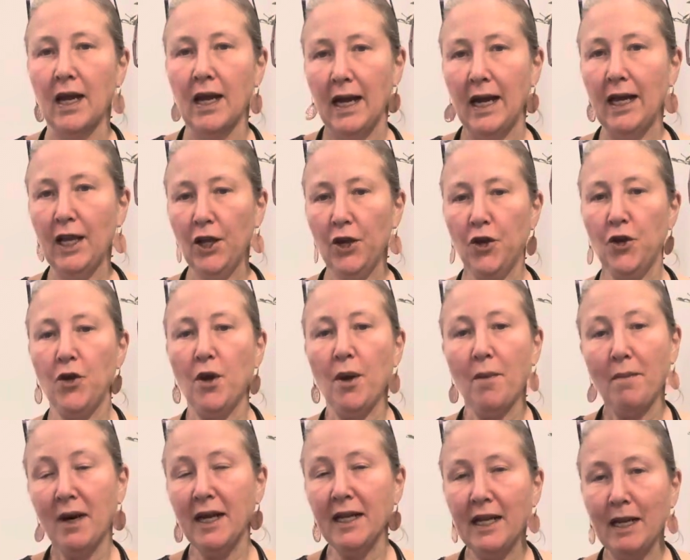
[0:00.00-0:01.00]
Hello,
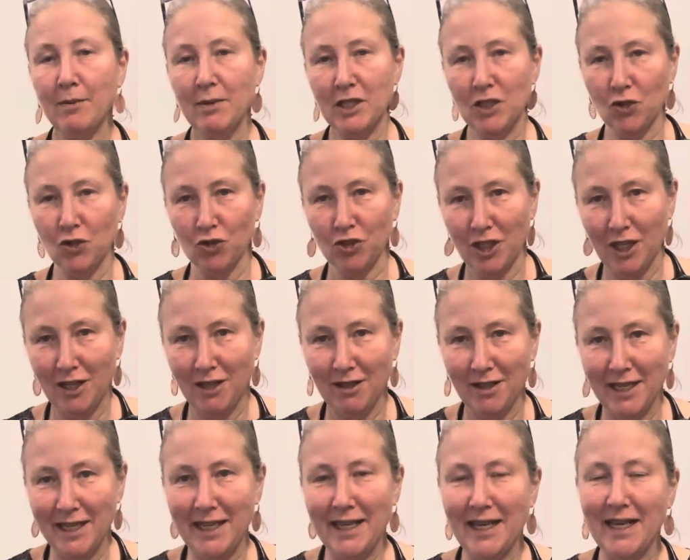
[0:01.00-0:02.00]
my name is Dr.
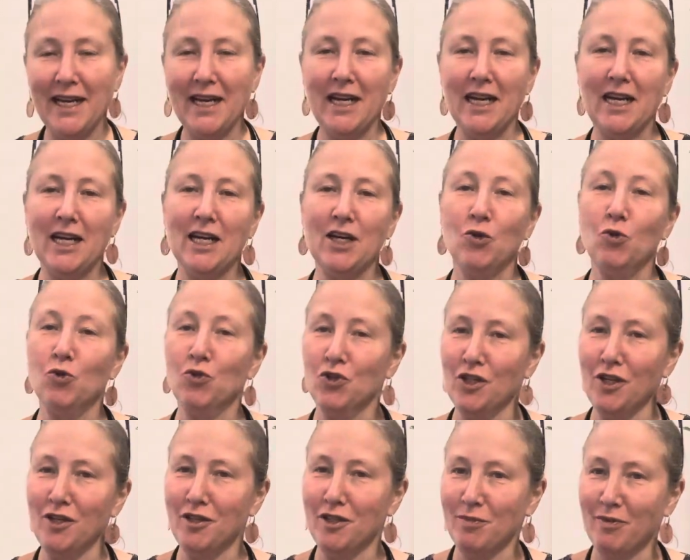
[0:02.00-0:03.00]
Carly, also
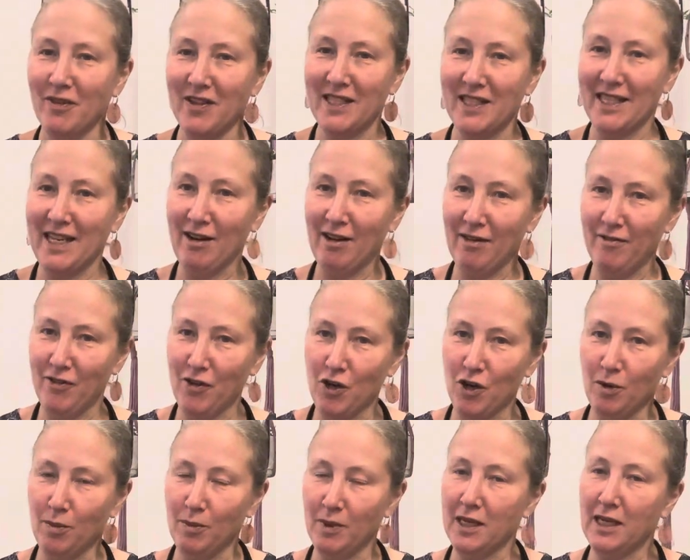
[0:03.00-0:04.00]
known as Professor Caroline
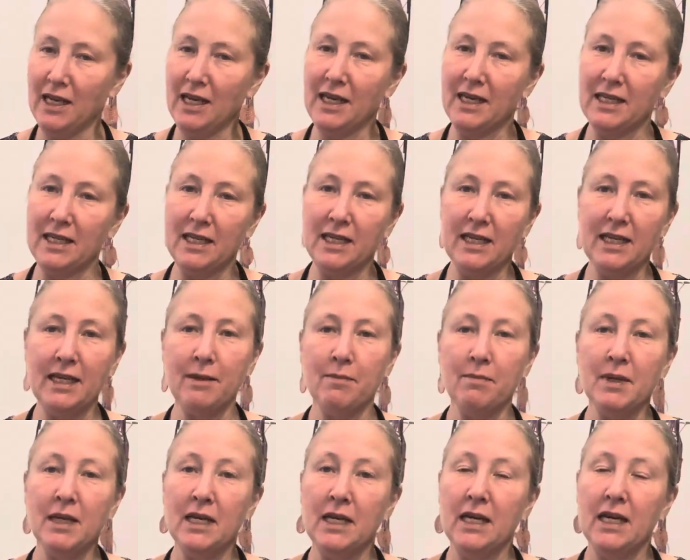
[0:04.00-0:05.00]
Fertelman, and
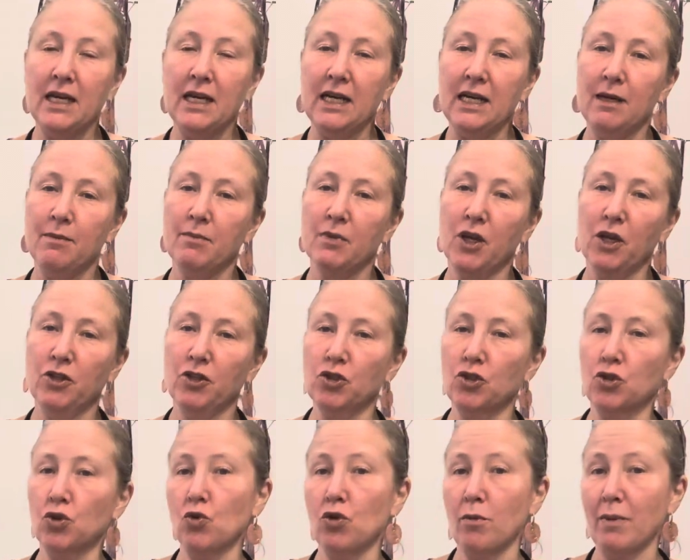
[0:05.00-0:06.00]
I'm going to
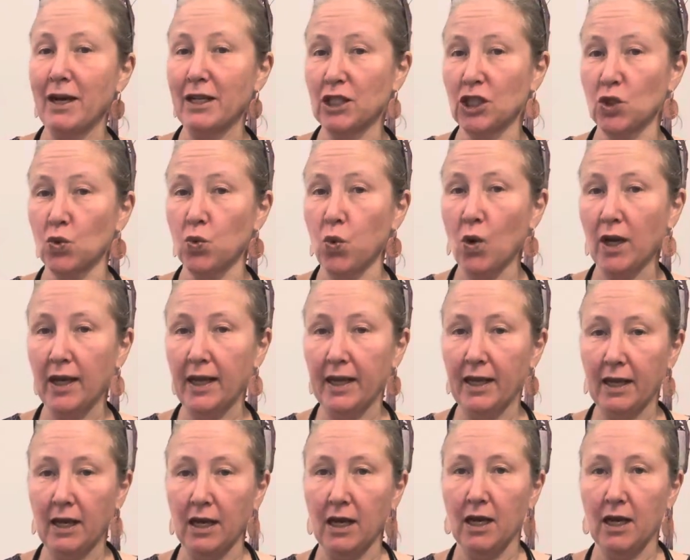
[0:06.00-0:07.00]
talk about
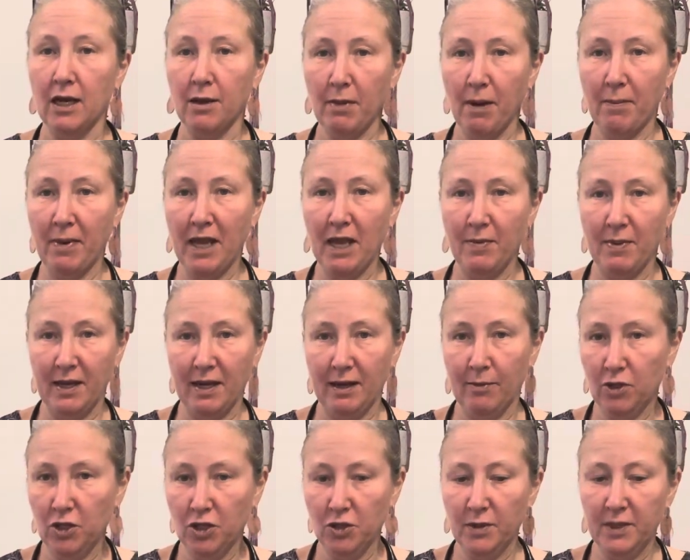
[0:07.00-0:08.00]
swaddling a baby, and I'm
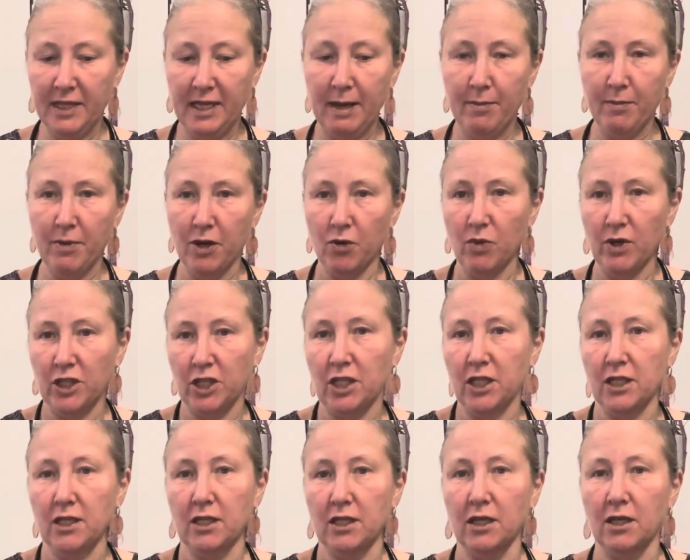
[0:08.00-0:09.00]
going to do a demo, which
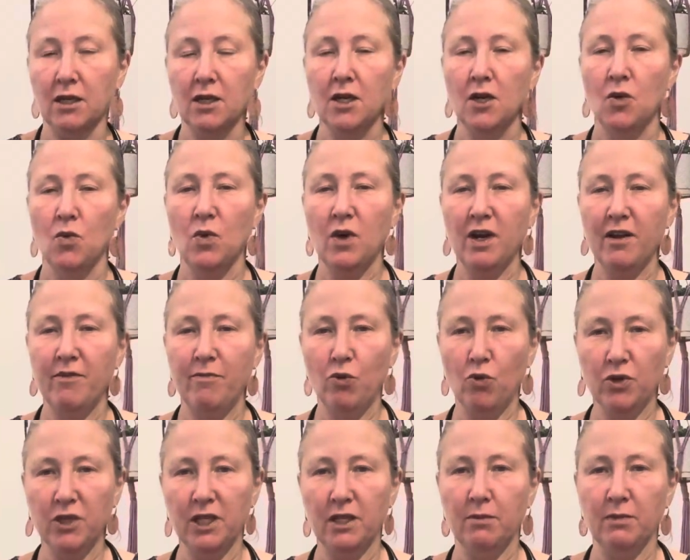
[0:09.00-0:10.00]
is why I
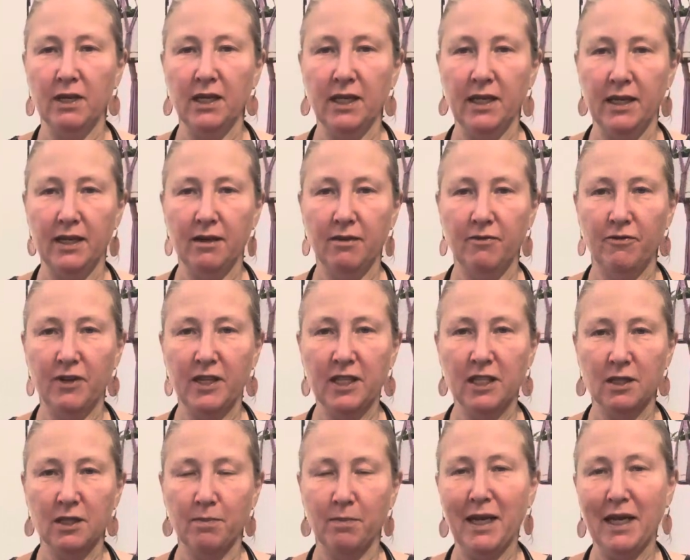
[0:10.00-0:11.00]
brought in my
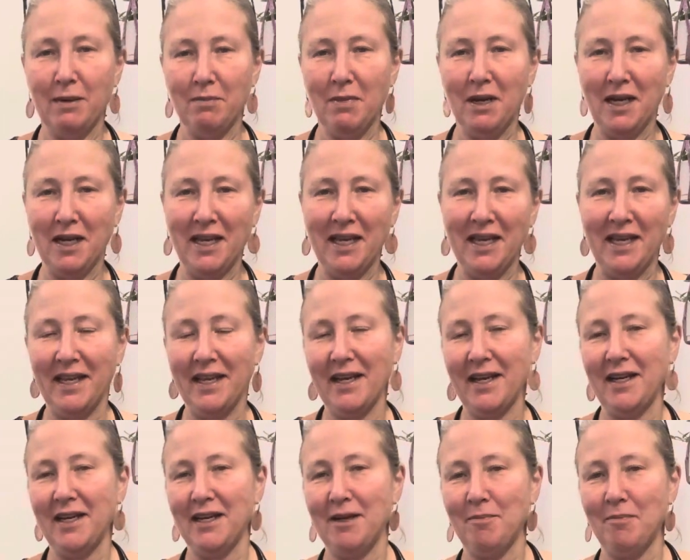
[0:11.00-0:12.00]
friend's pink monkey.
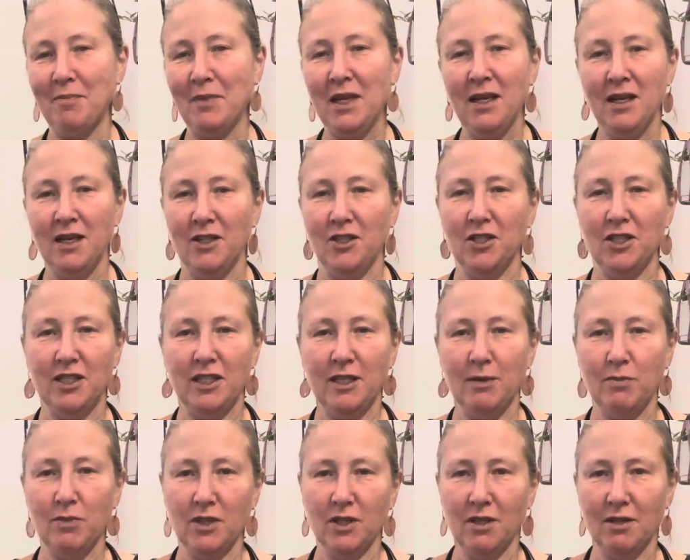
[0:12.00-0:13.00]
Just
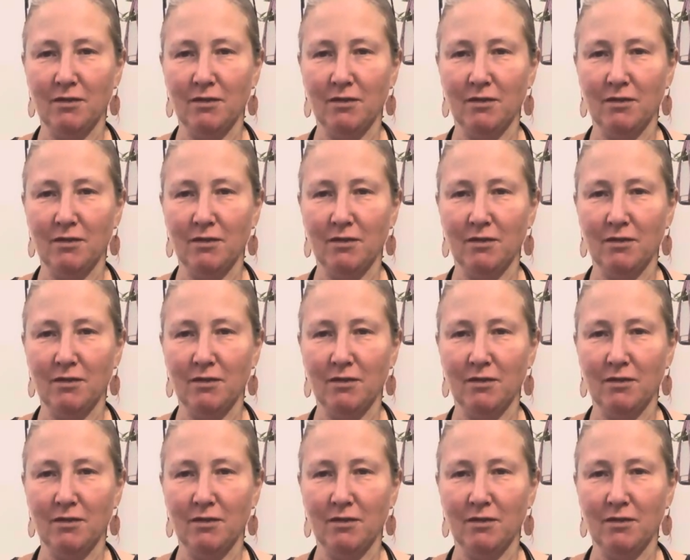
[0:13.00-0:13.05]
seems